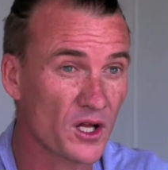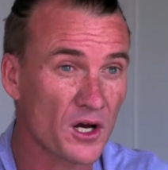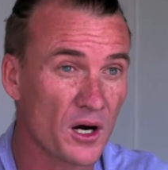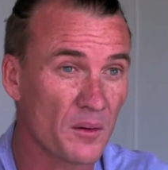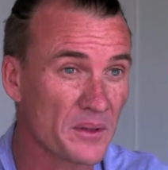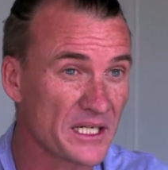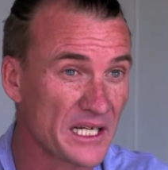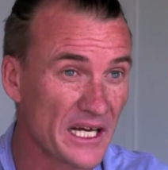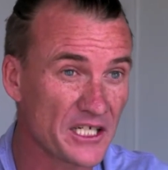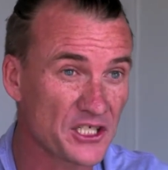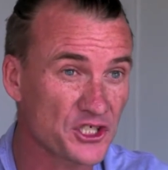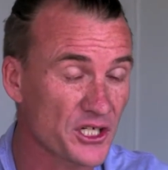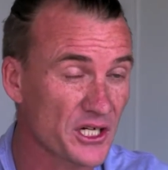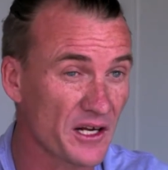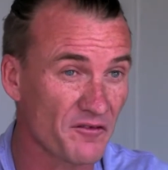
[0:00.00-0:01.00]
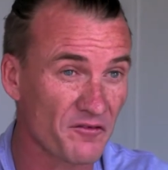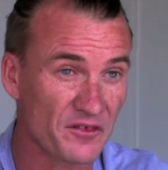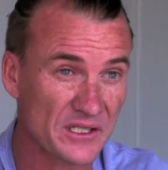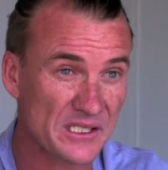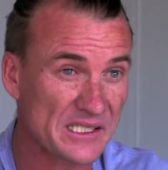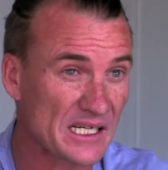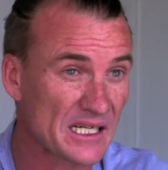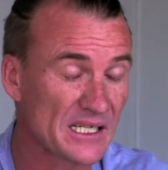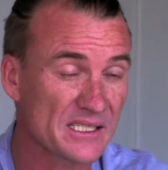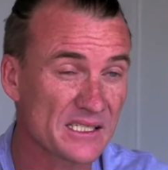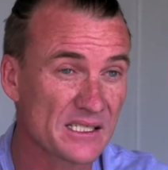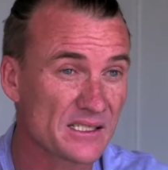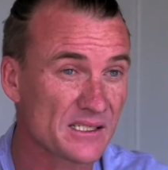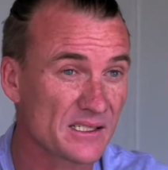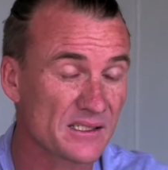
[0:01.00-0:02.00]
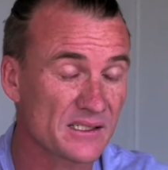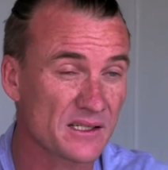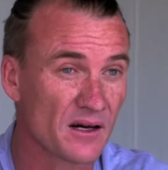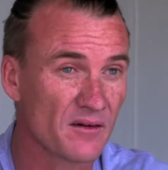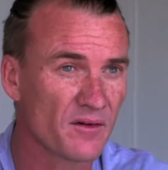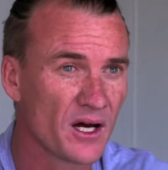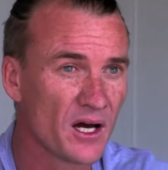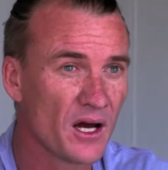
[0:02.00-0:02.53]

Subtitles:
accommodation and facilities and stuff,